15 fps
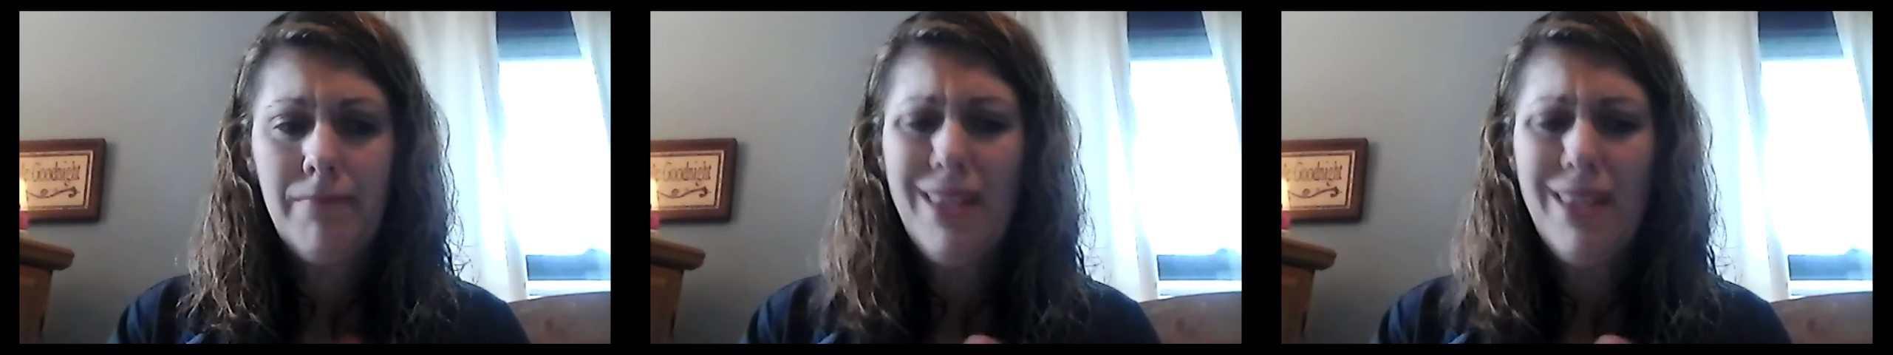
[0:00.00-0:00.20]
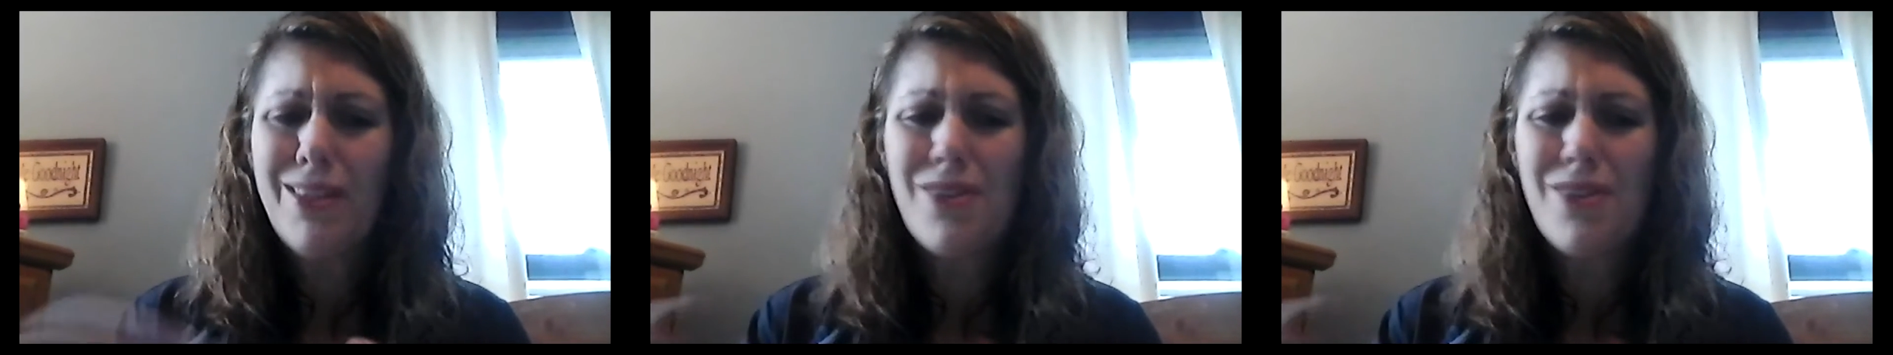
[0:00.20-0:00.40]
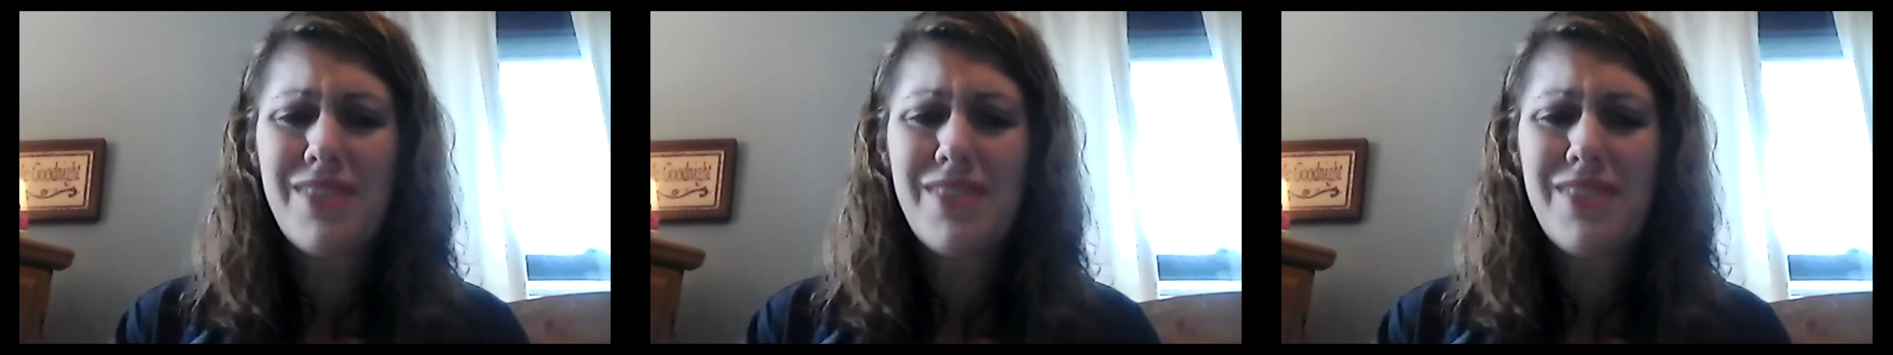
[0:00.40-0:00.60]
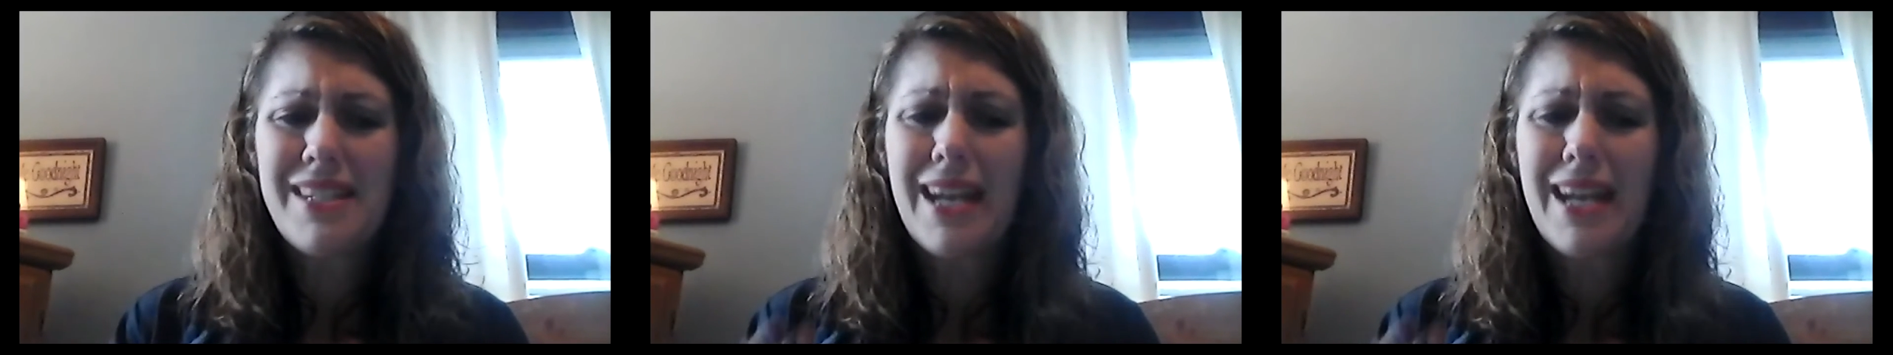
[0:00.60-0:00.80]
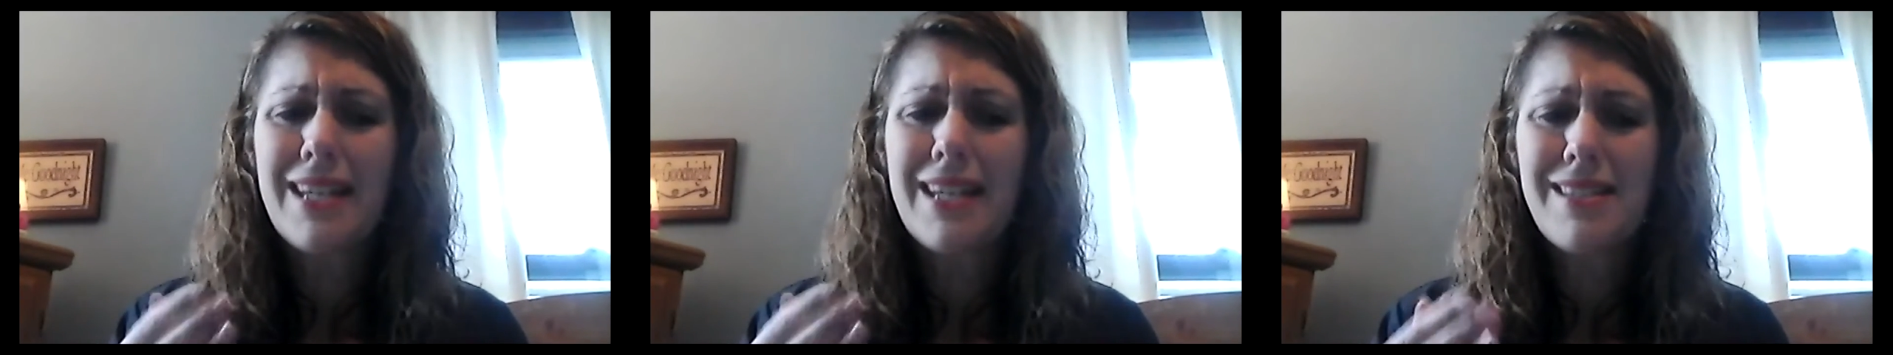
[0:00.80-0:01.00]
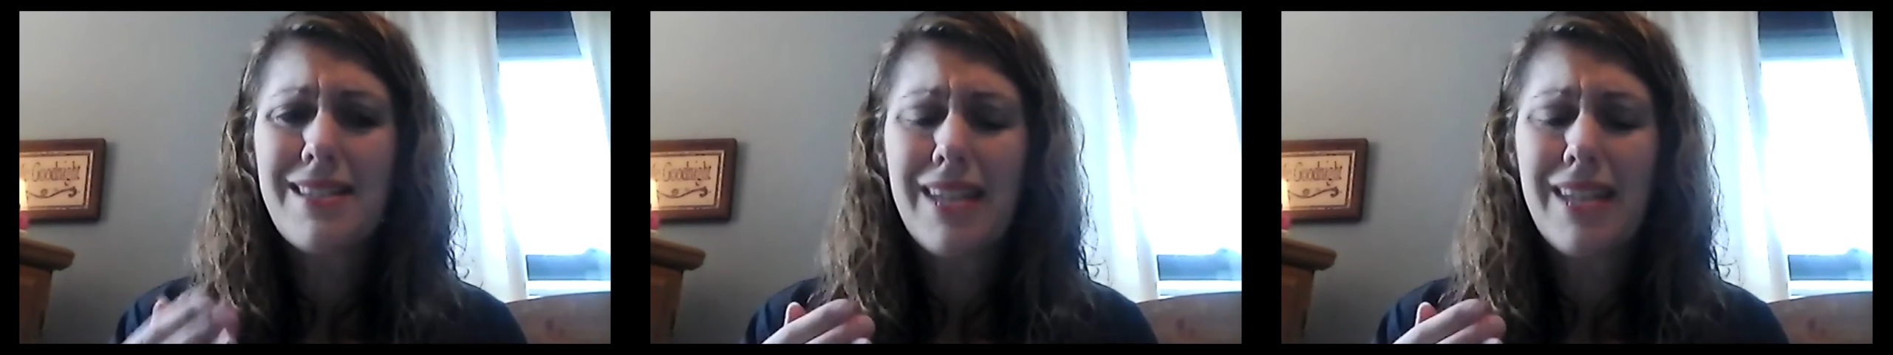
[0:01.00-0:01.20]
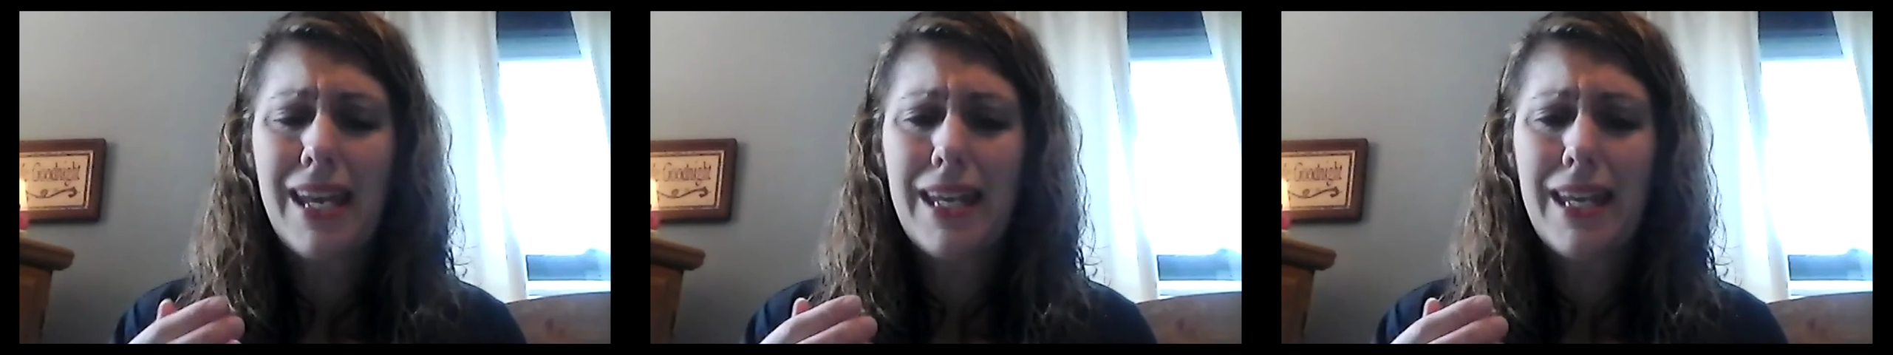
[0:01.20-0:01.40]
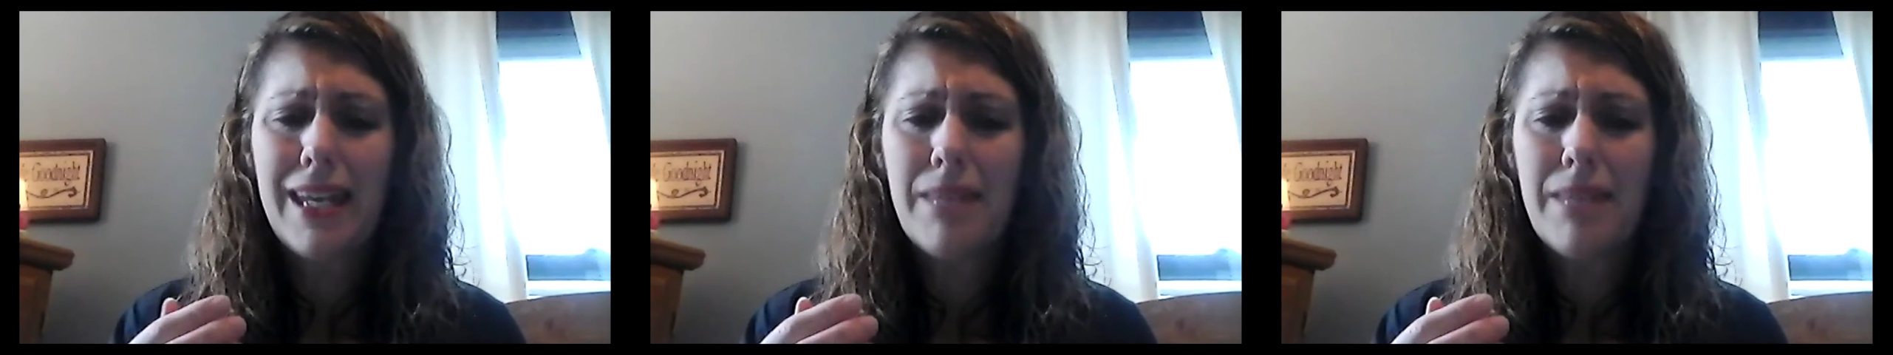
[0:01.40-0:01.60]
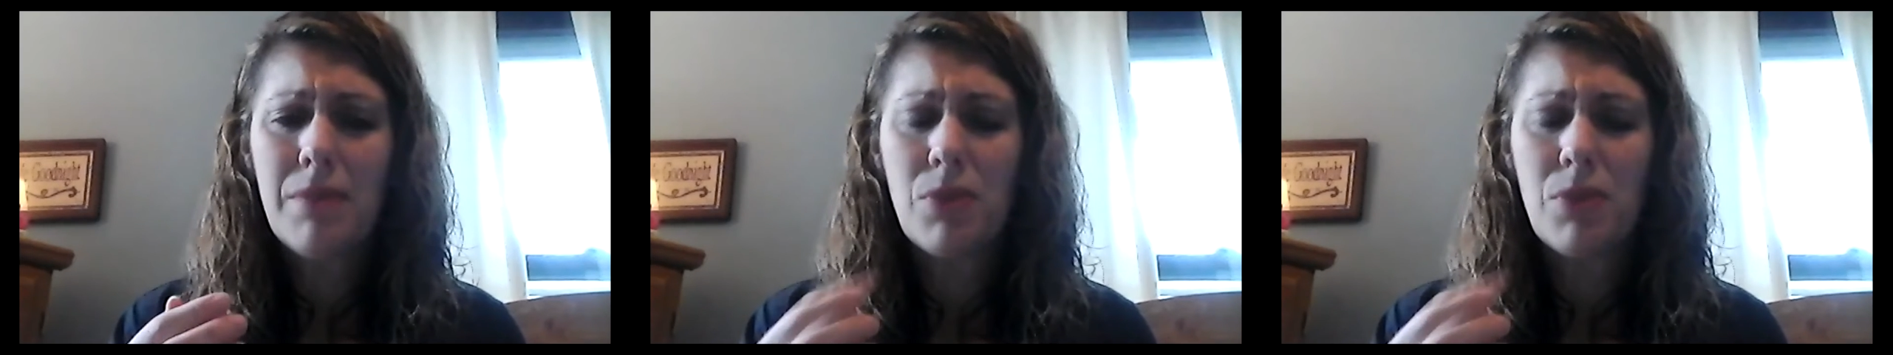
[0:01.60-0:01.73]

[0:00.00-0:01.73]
there's the dice game,